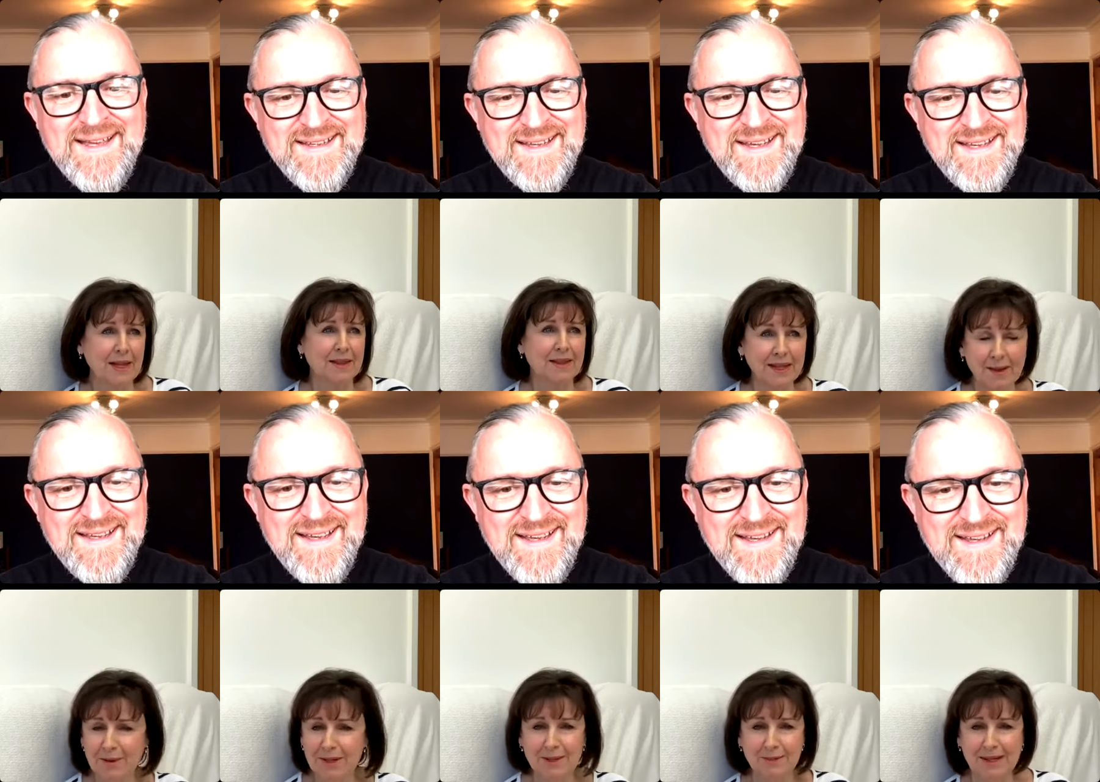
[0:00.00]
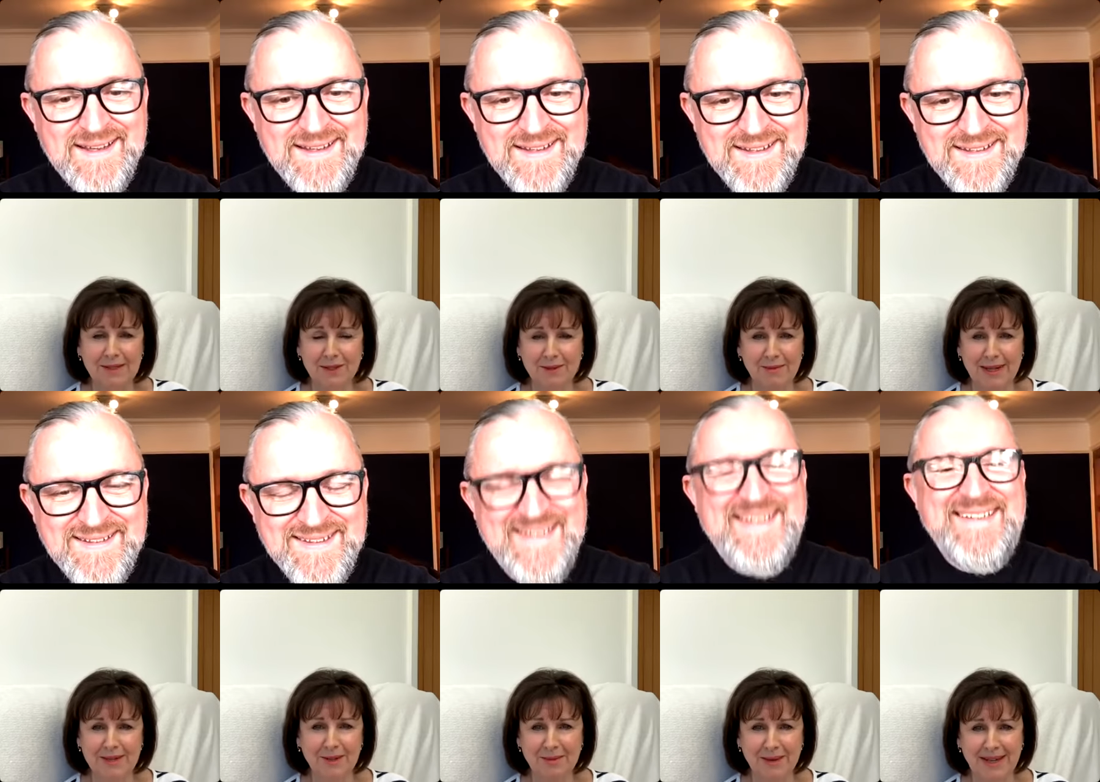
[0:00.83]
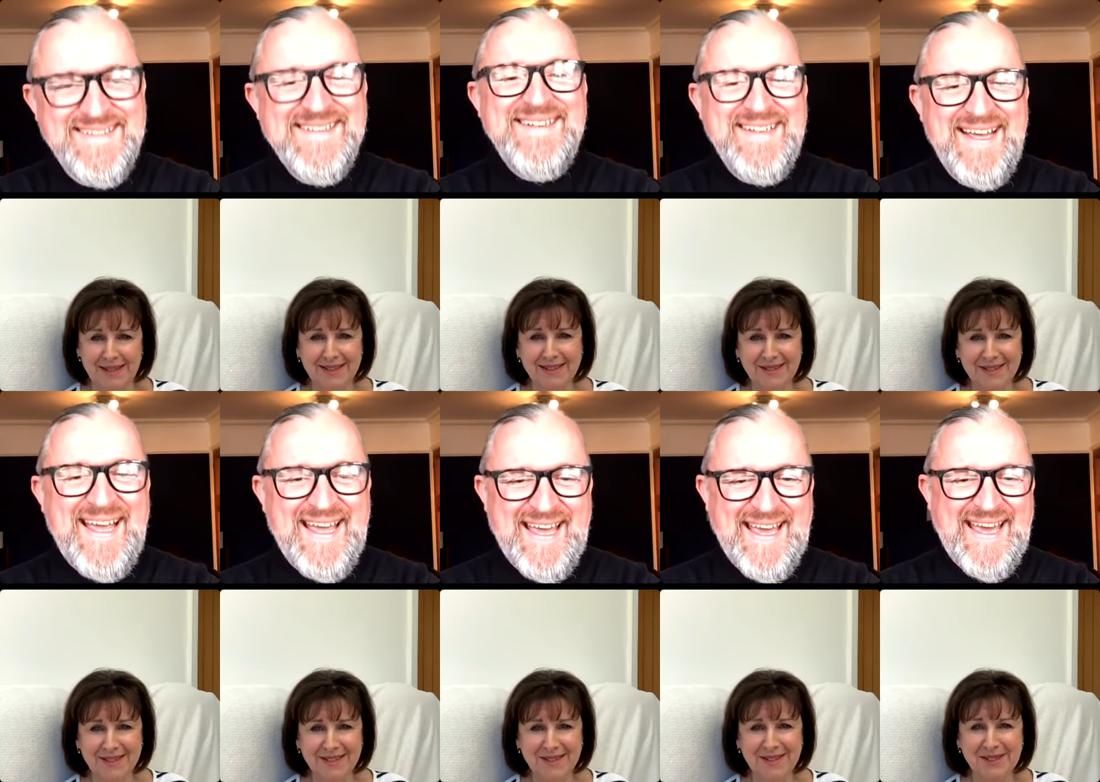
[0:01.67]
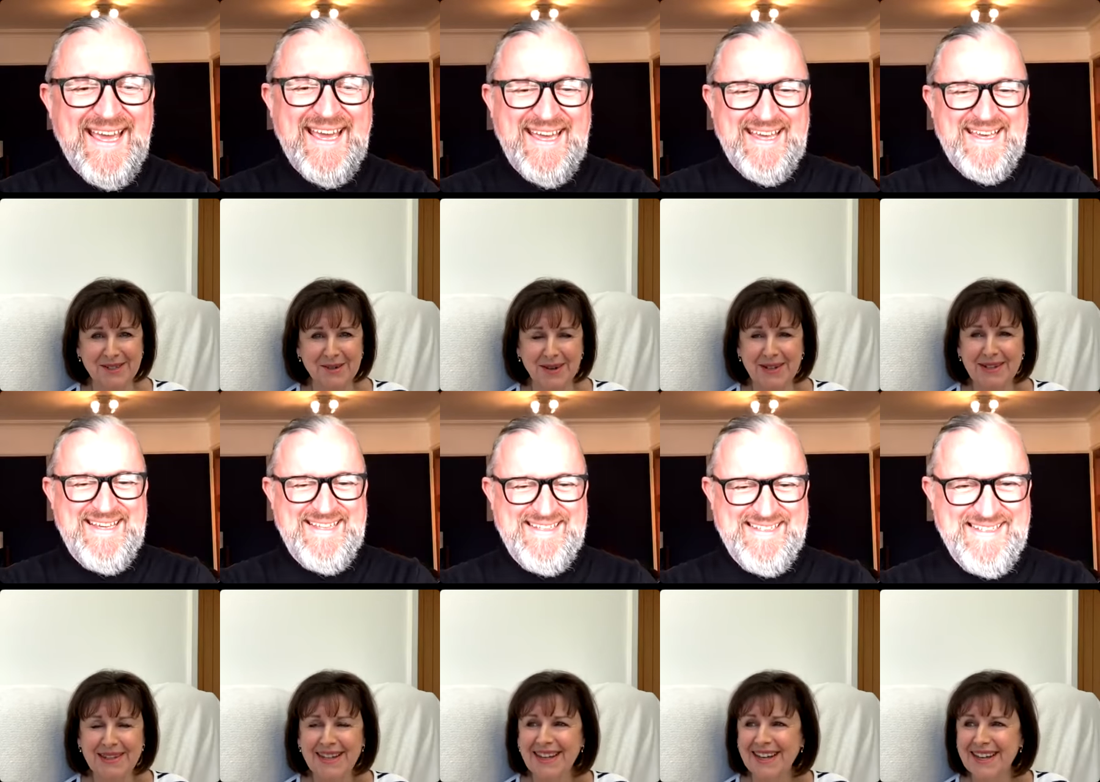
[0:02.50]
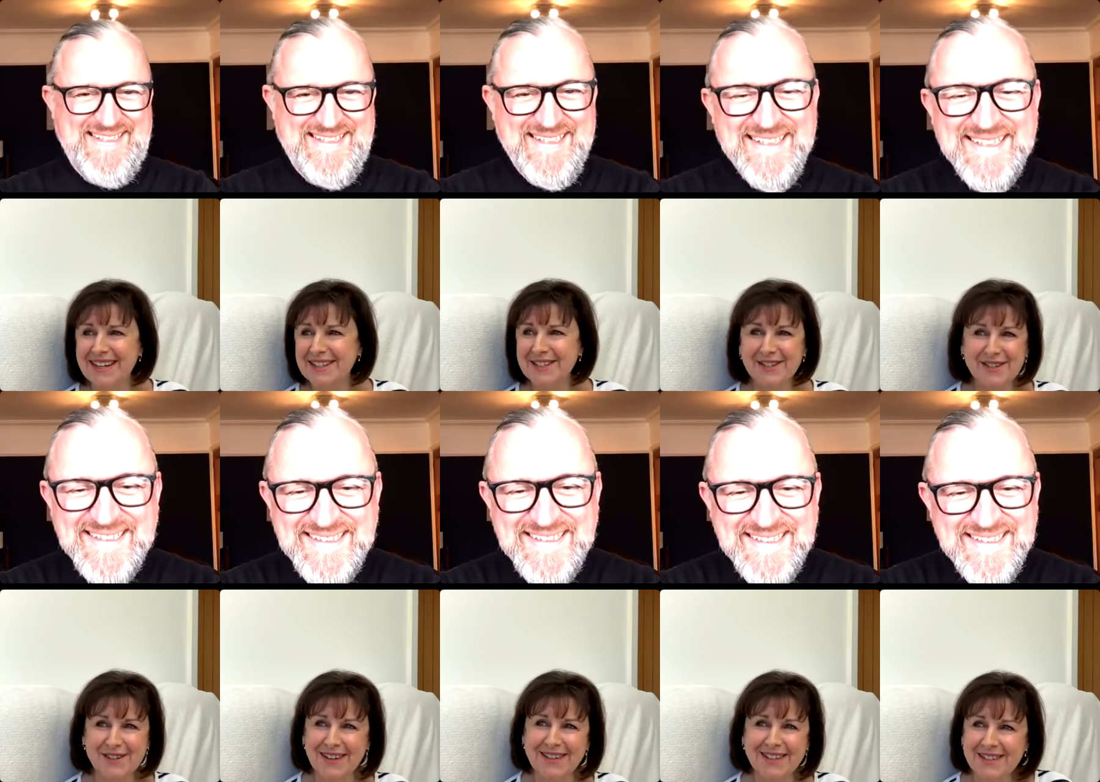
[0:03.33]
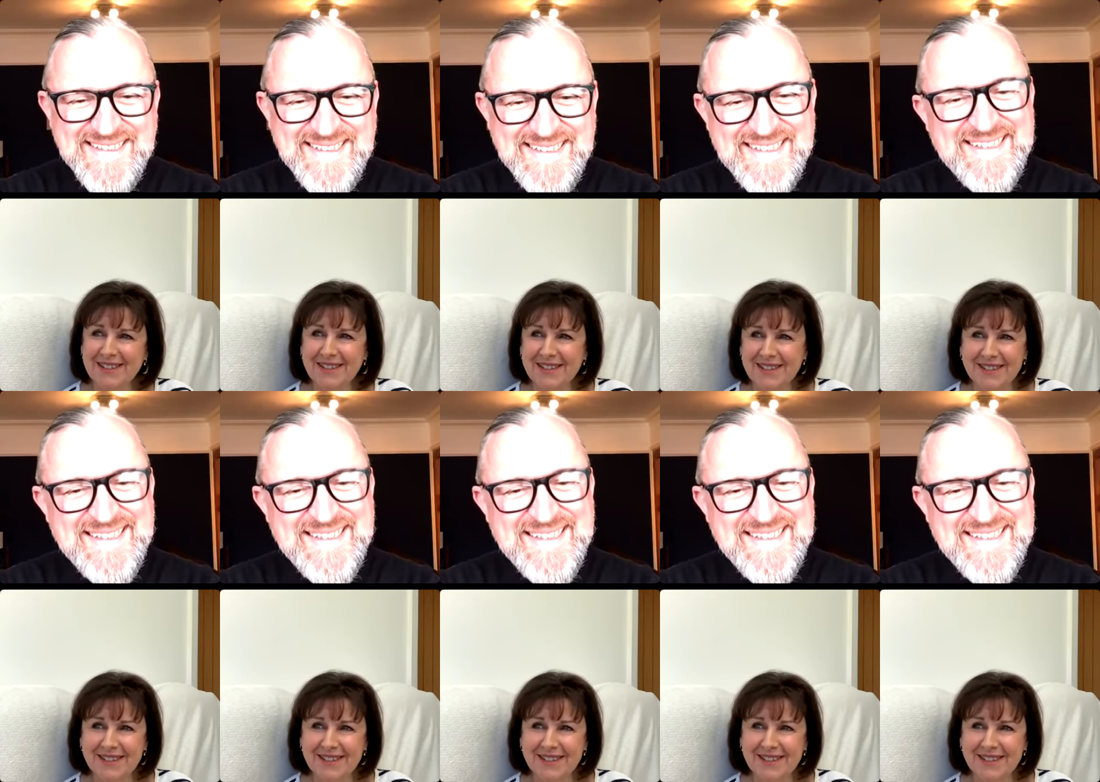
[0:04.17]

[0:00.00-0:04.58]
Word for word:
Speaker 1: the most patient man on the planet, which is just well. He's he's just